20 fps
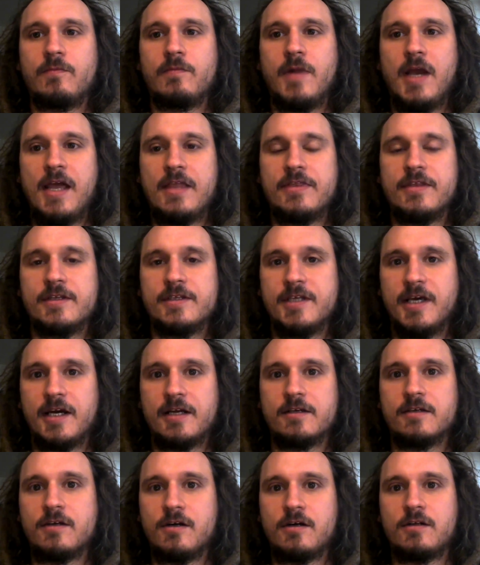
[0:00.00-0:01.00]
and the
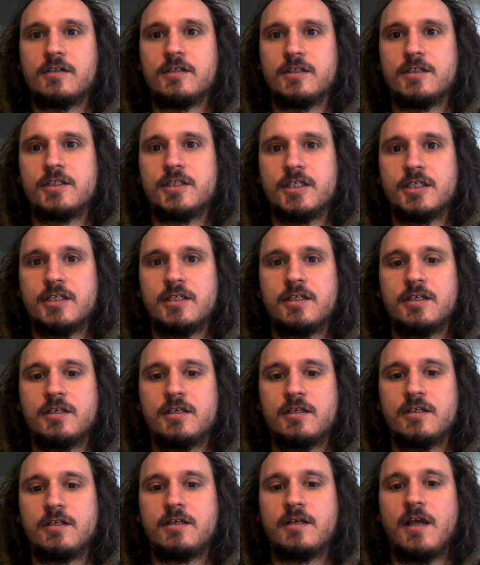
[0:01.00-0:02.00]
technology
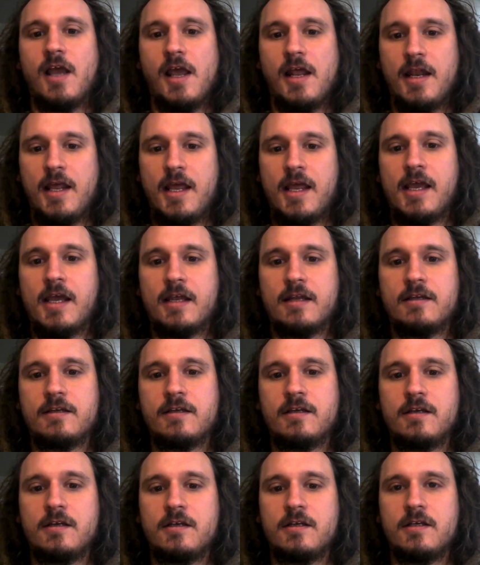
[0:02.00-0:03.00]
at hand,
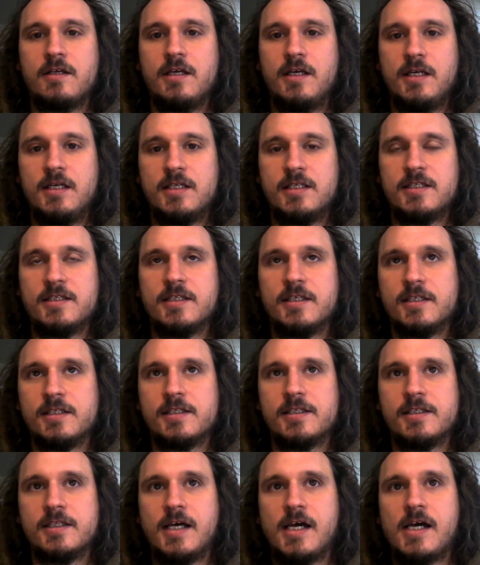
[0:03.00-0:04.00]
in a
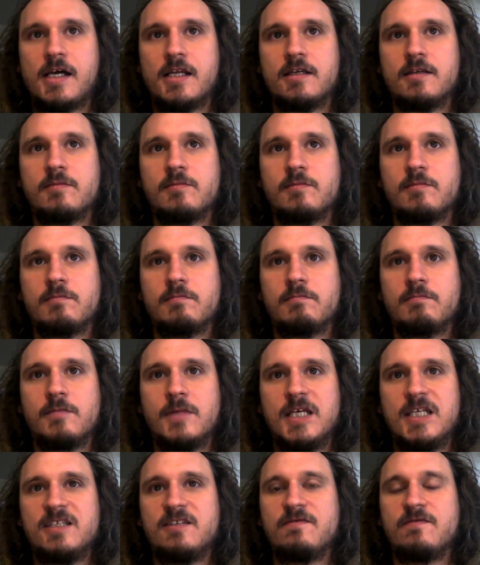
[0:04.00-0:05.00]
sense that
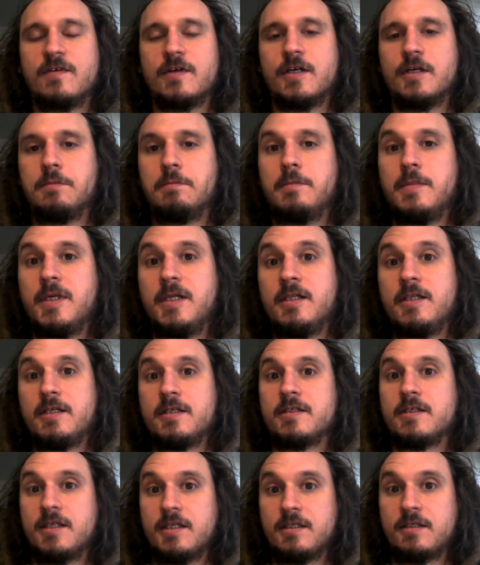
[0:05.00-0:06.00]
it's very
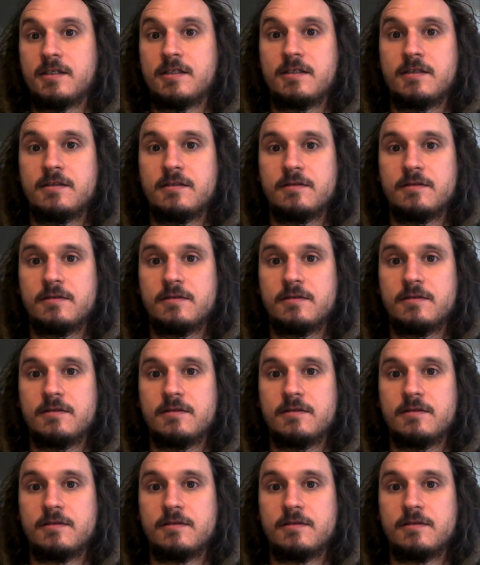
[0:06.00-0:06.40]
militant.